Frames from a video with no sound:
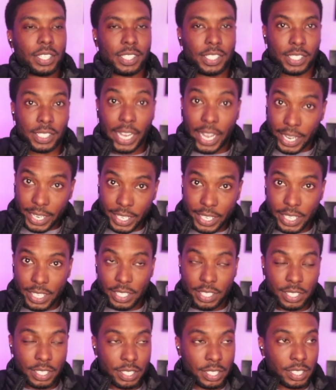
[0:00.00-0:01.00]

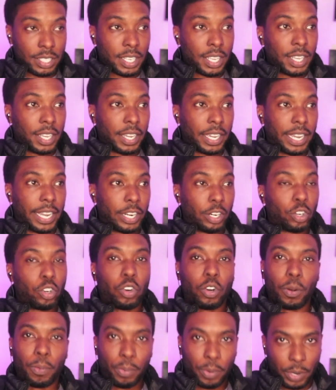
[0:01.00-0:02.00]
Zionists and
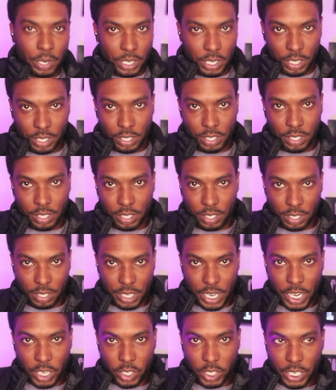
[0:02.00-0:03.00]
corporatists,
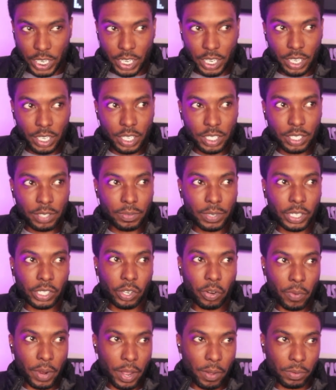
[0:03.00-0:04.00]
I'll say. Seems like
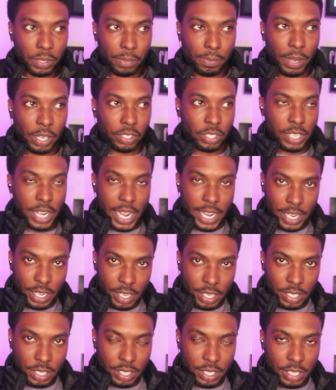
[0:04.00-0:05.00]
the rant was about
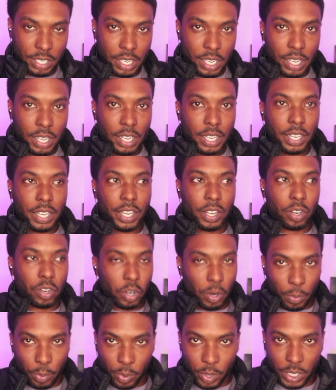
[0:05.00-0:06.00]
Zionists and
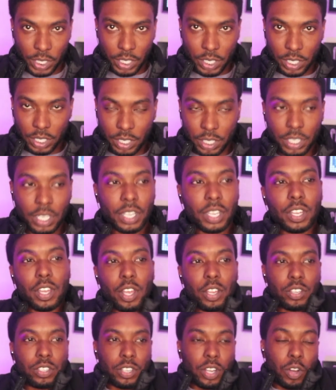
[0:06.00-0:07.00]
corporatists.
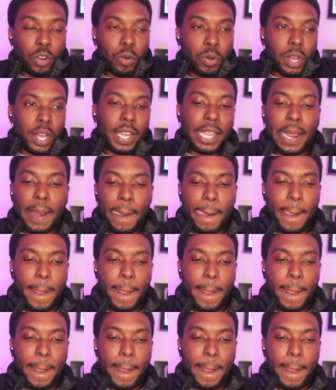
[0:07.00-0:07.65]
So again,